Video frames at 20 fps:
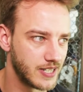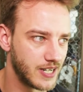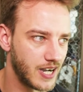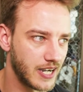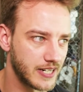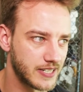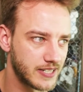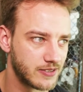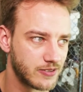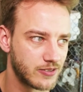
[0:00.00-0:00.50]

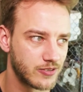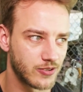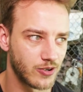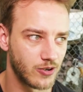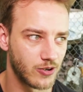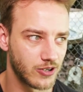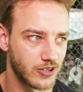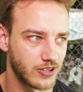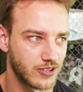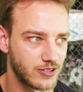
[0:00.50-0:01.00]
I could
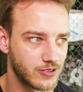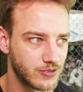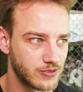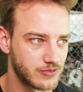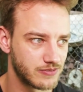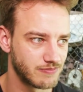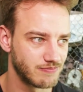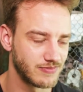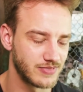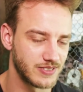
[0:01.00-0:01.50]
sort
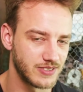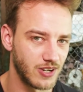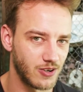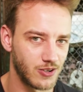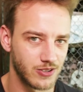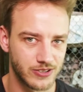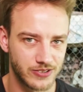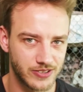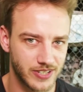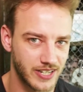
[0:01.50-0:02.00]
out
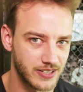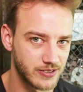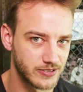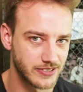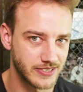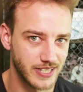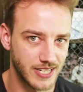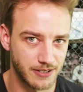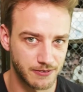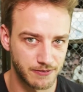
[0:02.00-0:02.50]
all this kind of
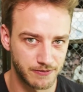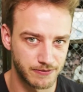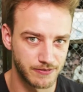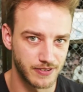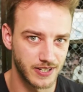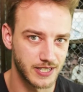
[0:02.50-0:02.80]
stuff,